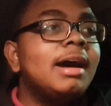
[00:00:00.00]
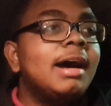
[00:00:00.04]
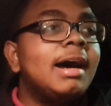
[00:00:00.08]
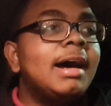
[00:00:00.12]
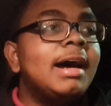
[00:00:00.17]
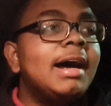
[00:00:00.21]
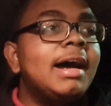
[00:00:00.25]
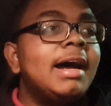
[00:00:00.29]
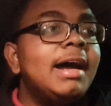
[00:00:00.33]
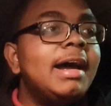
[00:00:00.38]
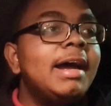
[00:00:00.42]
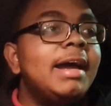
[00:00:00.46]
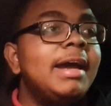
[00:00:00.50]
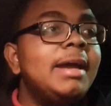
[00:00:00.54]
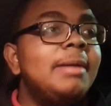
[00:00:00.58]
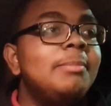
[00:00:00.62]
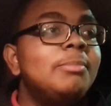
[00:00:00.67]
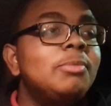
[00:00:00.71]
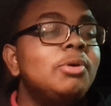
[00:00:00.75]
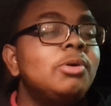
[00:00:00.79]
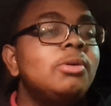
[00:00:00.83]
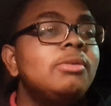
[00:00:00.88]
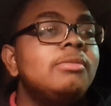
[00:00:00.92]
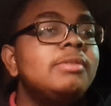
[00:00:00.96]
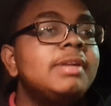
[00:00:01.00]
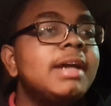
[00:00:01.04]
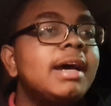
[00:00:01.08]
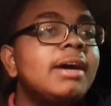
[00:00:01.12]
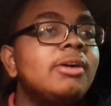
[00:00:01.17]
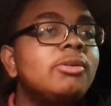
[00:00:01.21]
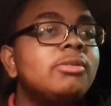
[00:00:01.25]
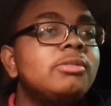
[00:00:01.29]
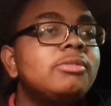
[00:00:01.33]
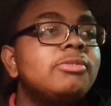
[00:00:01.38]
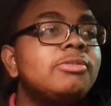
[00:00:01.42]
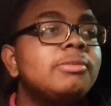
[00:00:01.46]
I moved
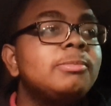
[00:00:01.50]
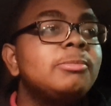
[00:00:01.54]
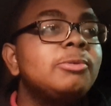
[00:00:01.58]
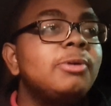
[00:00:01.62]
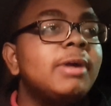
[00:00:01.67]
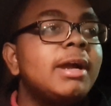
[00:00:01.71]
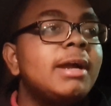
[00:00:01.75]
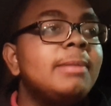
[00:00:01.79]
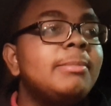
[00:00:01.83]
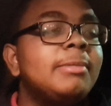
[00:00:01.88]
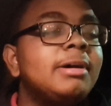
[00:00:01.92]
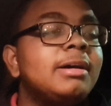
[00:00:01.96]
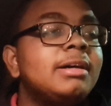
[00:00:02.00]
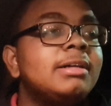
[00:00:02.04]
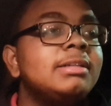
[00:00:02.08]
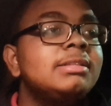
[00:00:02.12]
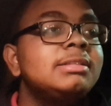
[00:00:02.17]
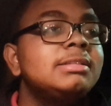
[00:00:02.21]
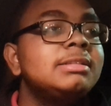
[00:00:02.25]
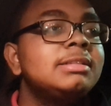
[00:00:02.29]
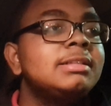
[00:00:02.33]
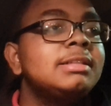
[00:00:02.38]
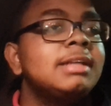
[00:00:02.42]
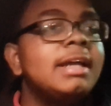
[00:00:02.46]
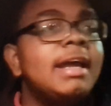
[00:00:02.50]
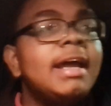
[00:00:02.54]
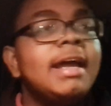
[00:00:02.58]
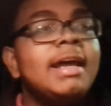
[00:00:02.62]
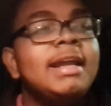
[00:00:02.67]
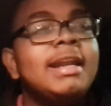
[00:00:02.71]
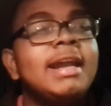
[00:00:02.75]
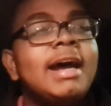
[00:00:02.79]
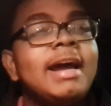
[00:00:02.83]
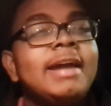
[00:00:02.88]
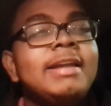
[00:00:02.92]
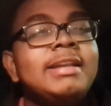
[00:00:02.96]
out from grandma
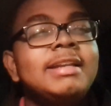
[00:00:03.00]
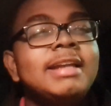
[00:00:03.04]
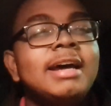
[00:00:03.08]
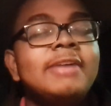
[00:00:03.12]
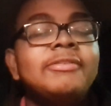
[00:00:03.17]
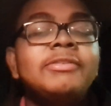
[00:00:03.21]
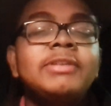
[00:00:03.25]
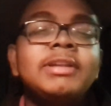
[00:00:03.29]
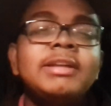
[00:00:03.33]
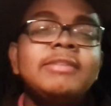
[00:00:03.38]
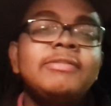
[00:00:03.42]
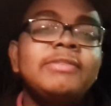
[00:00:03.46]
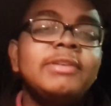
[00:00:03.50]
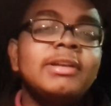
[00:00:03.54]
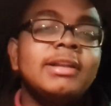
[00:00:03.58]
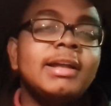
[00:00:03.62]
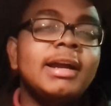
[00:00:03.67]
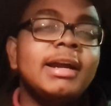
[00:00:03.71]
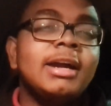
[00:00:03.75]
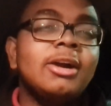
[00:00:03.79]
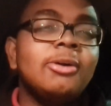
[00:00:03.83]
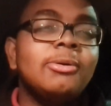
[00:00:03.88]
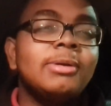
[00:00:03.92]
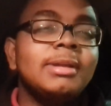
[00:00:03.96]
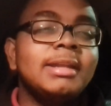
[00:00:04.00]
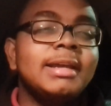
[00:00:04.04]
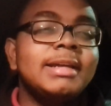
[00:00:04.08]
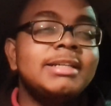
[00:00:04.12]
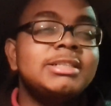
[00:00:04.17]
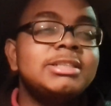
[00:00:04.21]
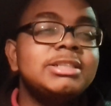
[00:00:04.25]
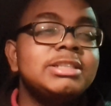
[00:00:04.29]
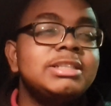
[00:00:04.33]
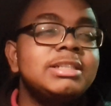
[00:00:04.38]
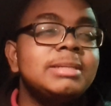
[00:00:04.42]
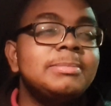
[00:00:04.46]
and I definitely feel like our
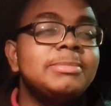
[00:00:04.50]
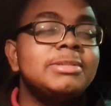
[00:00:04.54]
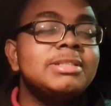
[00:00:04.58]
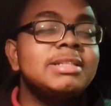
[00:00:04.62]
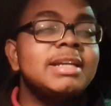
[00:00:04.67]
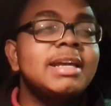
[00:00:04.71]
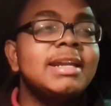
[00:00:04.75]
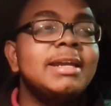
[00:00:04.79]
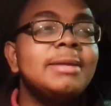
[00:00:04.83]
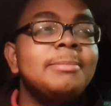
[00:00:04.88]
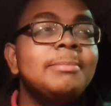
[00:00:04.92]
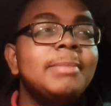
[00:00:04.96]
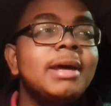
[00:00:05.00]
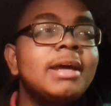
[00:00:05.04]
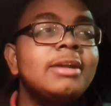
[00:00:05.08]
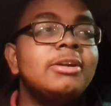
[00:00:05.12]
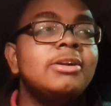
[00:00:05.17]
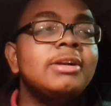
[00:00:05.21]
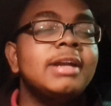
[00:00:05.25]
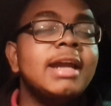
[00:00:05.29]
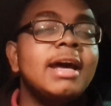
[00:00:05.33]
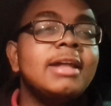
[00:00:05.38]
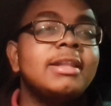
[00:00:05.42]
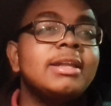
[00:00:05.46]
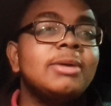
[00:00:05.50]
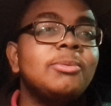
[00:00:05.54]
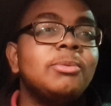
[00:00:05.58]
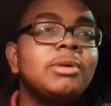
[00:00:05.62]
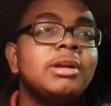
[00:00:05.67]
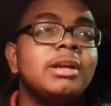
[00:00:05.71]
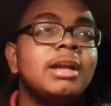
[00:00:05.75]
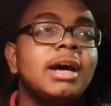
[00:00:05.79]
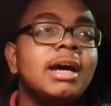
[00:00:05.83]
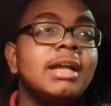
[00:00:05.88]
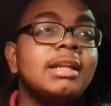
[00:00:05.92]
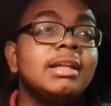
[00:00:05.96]
relationship is getting better now that
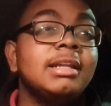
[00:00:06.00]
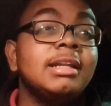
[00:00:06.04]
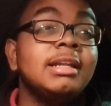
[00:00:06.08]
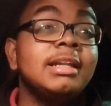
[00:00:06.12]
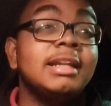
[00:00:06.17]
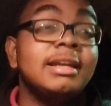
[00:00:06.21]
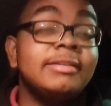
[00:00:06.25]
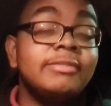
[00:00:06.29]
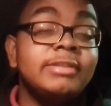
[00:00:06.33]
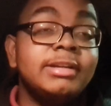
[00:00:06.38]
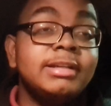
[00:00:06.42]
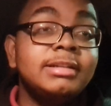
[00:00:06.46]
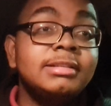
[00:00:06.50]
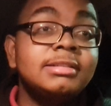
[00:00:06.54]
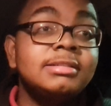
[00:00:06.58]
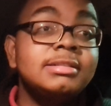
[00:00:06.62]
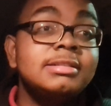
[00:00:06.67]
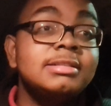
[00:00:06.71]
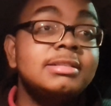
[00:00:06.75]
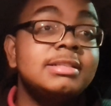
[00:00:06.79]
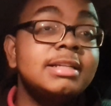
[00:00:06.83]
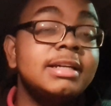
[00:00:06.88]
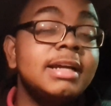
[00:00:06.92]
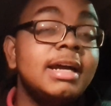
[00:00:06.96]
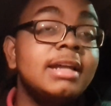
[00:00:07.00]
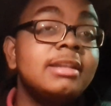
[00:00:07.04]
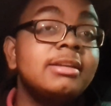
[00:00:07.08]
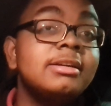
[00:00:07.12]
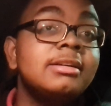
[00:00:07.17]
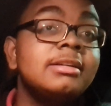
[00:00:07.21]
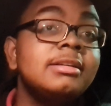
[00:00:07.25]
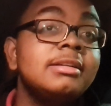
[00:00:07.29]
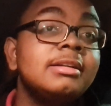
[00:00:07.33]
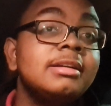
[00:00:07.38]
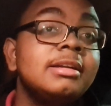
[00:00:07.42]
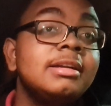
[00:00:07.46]
we're not living
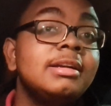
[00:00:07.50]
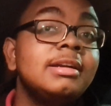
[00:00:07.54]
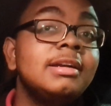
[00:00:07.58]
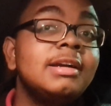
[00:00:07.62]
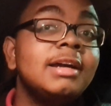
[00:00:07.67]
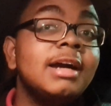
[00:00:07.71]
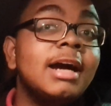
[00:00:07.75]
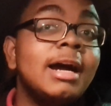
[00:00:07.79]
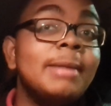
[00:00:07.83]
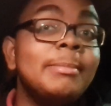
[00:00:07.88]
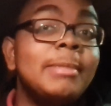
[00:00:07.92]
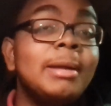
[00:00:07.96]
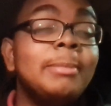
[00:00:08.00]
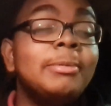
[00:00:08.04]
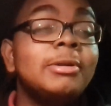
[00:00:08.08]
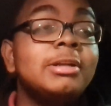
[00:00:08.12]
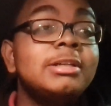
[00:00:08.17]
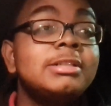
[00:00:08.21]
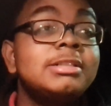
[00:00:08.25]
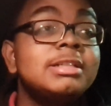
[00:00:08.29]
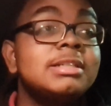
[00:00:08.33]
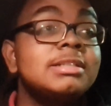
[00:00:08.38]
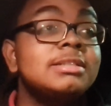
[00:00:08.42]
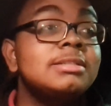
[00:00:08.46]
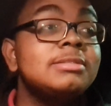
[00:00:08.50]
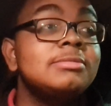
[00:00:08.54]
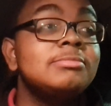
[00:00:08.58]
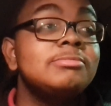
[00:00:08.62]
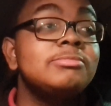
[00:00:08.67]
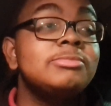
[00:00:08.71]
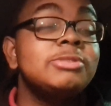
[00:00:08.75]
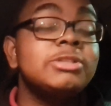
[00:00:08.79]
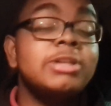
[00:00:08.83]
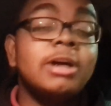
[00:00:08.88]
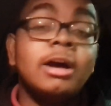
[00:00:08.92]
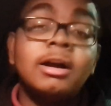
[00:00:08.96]
together. I'm able to just
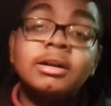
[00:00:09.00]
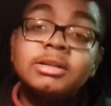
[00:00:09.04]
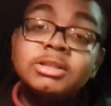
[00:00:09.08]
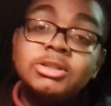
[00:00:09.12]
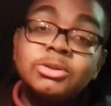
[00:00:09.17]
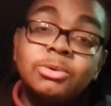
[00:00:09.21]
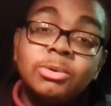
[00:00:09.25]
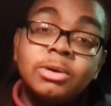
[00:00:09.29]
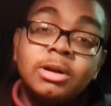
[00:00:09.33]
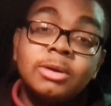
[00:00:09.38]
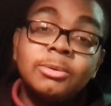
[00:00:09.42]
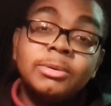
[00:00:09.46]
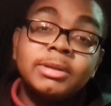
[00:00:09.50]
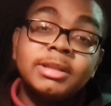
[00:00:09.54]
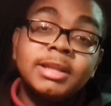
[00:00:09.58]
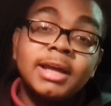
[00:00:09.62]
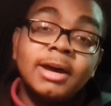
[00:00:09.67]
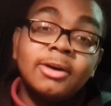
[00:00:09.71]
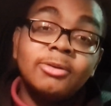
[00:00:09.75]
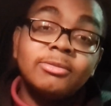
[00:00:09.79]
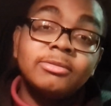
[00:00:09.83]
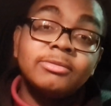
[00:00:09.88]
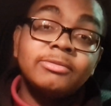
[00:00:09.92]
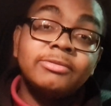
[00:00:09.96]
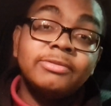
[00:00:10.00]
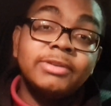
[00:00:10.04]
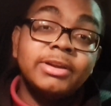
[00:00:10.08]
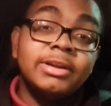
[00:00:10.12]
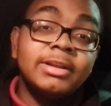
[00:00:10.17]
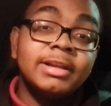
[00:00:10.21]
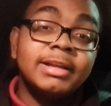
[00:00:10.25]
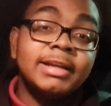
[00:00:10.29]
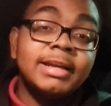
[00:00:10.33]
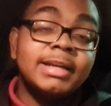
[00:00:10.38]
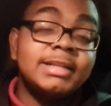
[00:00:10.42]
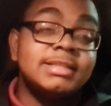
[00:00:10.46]
talk to her without
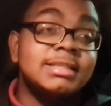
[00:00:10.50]
feeling